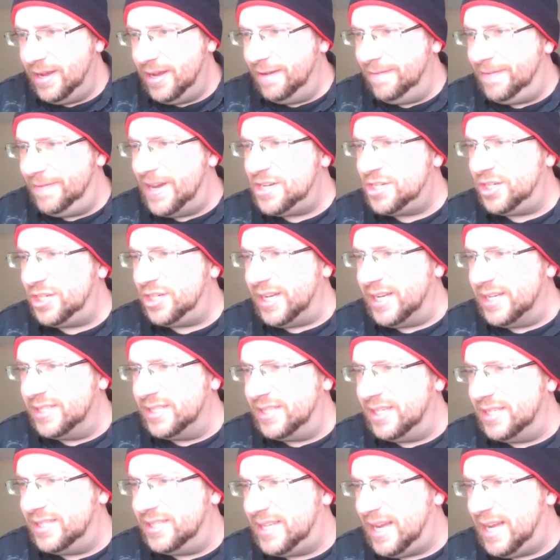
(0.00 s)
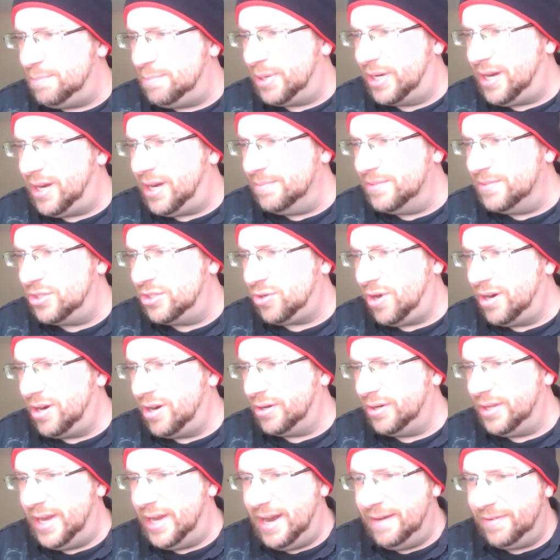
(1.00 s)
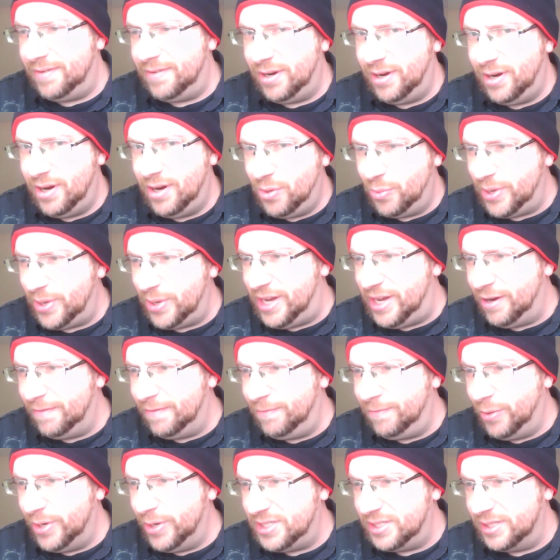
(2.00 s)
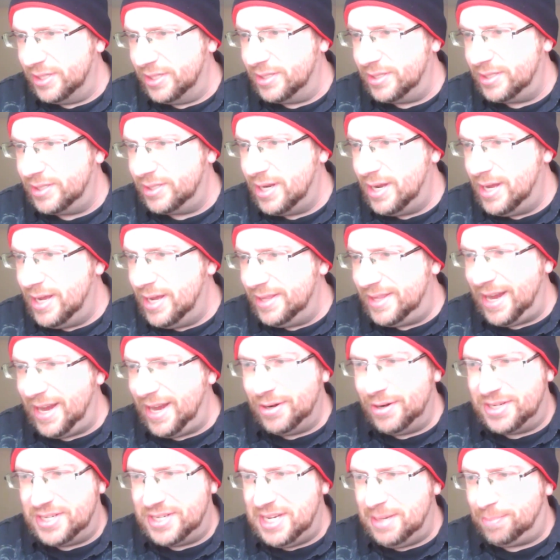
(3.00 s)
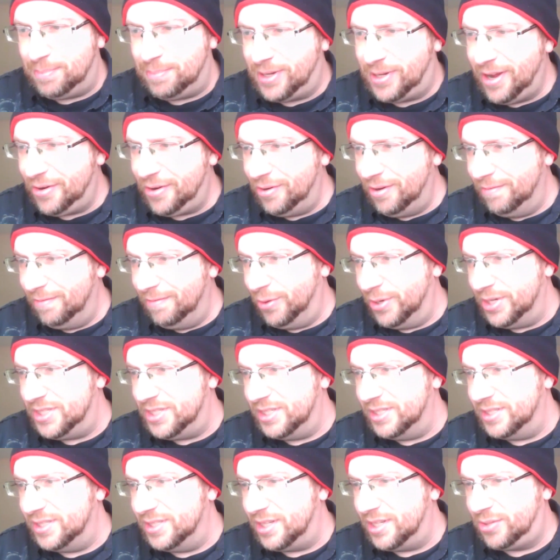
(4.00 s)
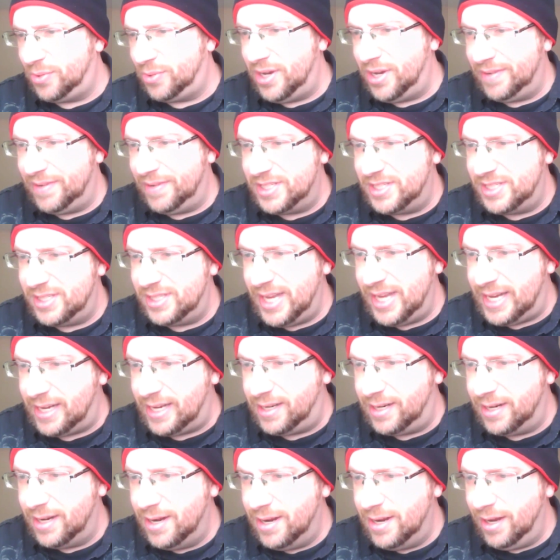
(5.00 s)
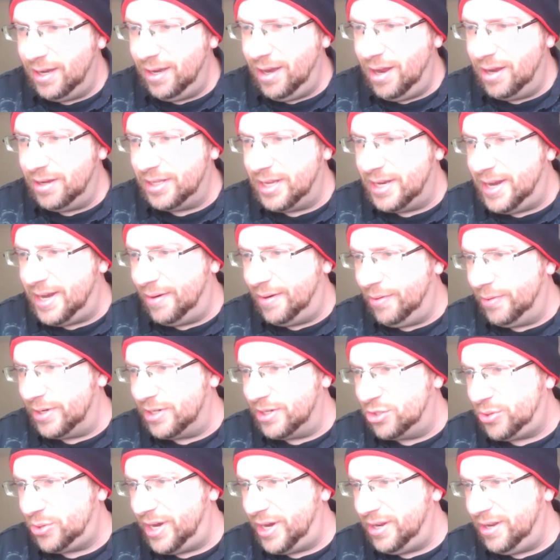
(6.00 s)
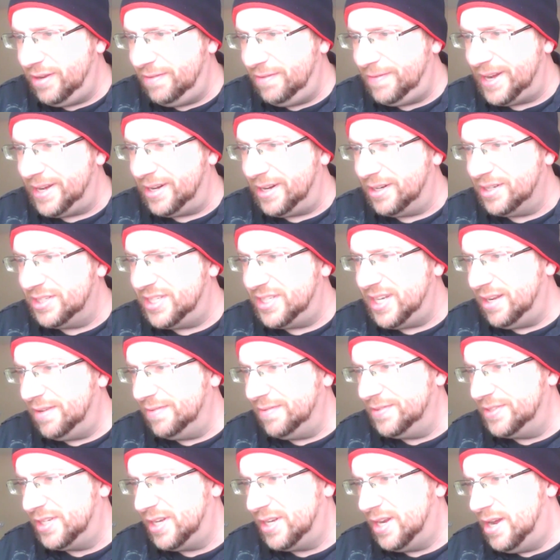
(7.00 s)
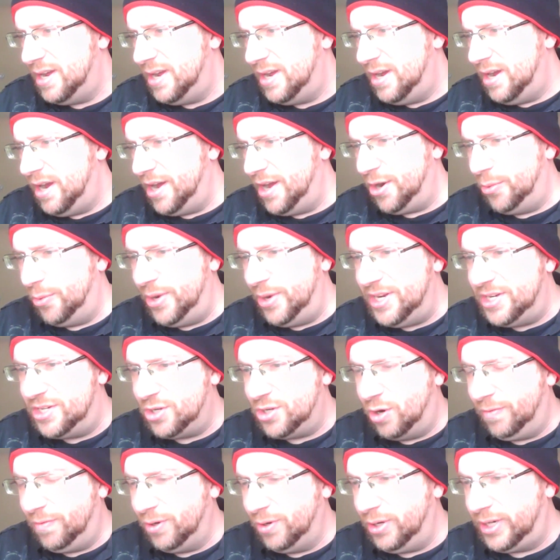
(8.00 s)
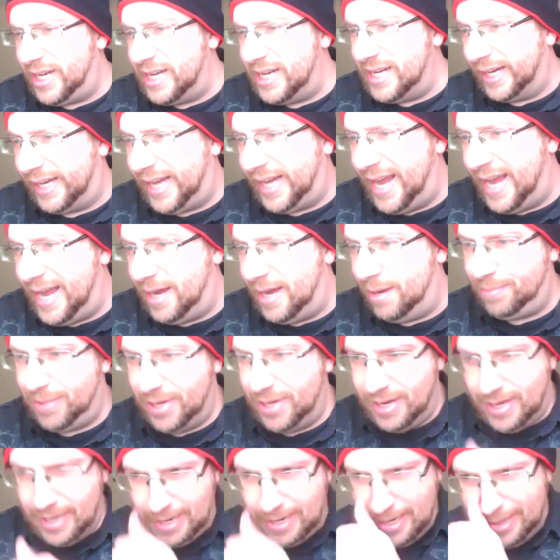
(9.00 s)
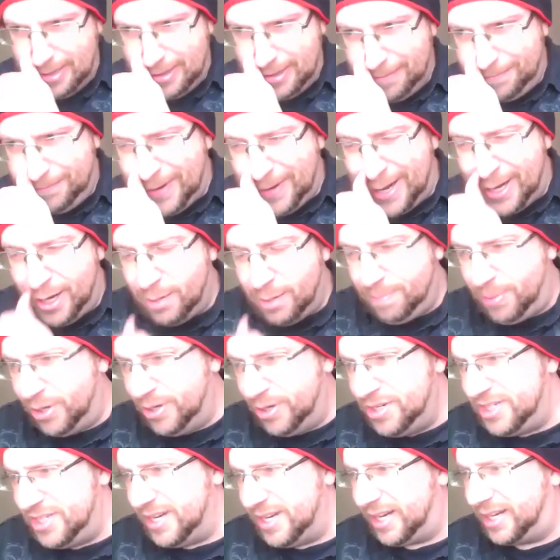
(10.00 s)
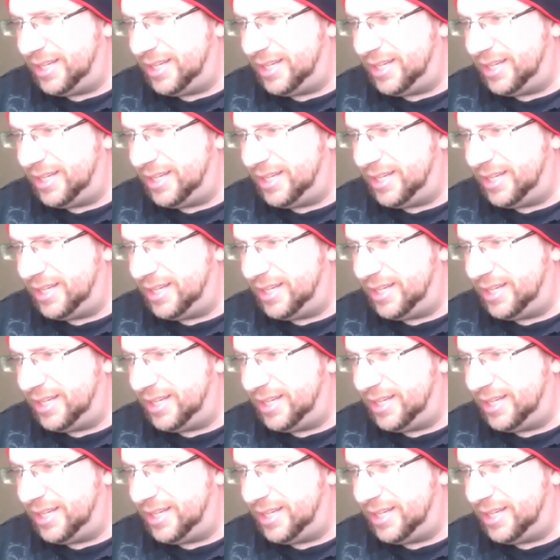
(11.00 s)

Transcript: Eventually, as the scent becomes stronger than ever, we hear voices. They are deep, guttural voices. The three of us slink along the narrowing trail, finding ourselves on a ridge overlooking a camp. The fire burns